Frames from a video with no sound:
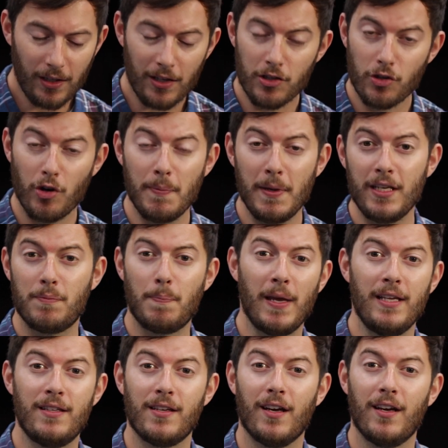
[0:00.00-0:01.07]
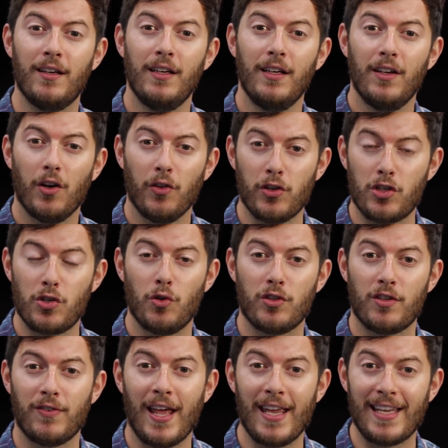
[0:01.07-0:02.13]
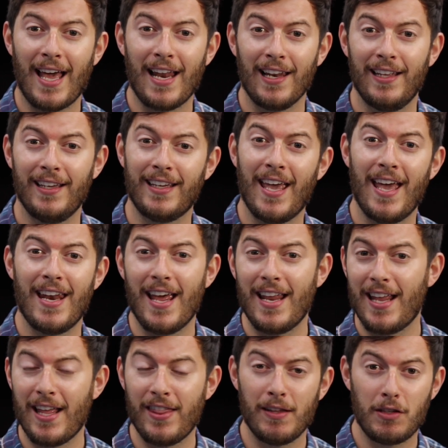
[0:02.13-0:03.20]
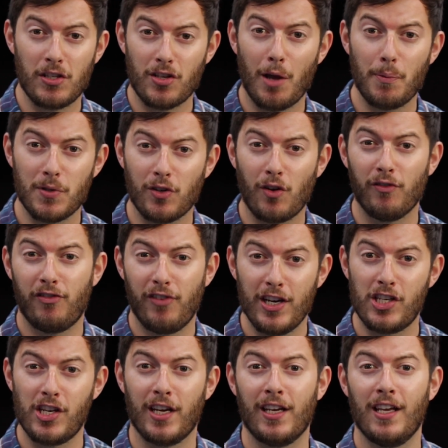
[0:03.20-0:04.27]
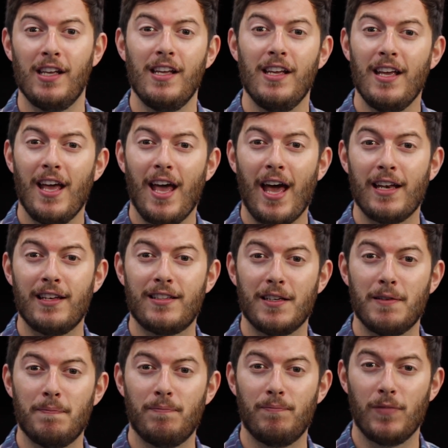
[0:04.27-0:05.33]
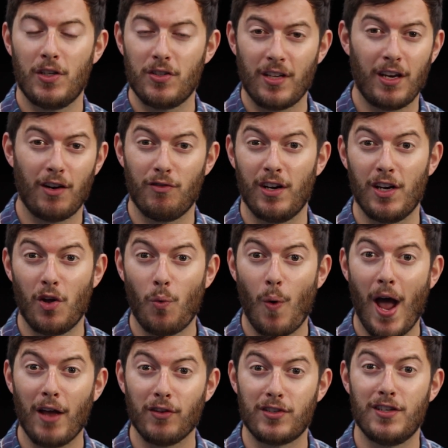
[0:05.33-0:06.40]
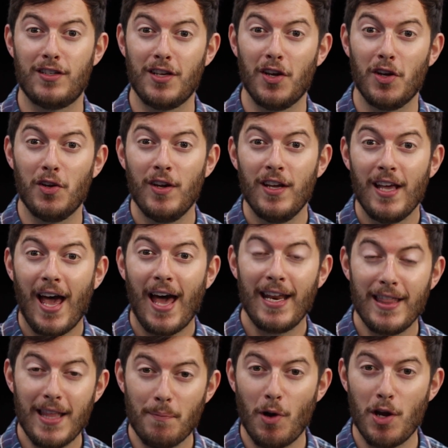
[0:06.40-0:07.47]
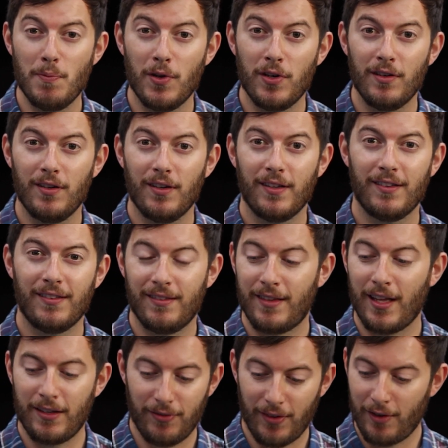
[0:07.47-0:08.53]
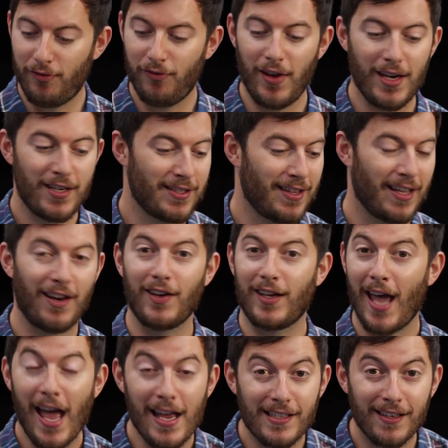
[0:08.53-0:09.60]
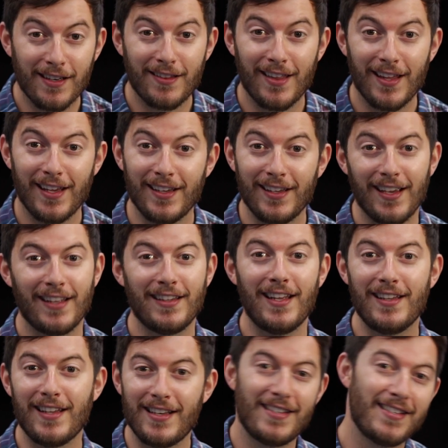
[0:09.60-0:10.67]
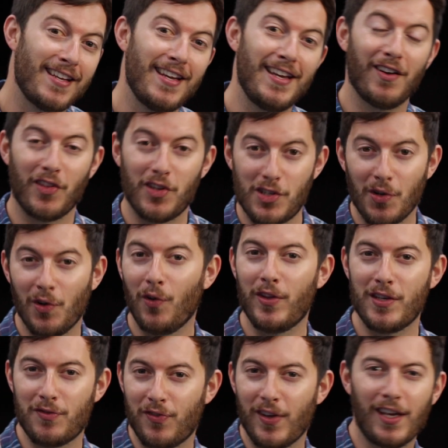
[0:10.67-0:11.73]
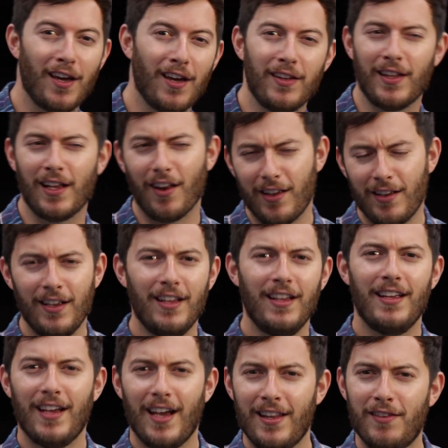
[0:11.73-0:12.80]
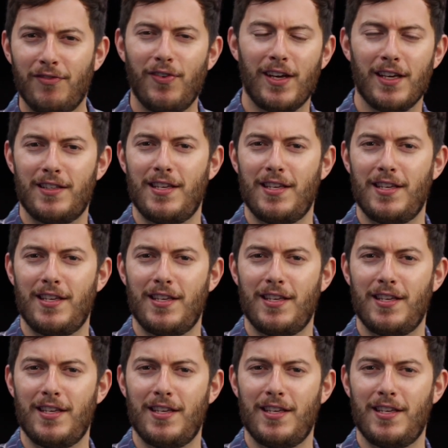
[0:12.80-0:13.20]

so he meets Peter on the shores of Lake Galilee again, and, and the disciples have gone fishing, and because um, they don't really know what else to do. And in that moment, they, they fish, they don't catch anything, and then they see on the shore this figure, and they're like, and the figure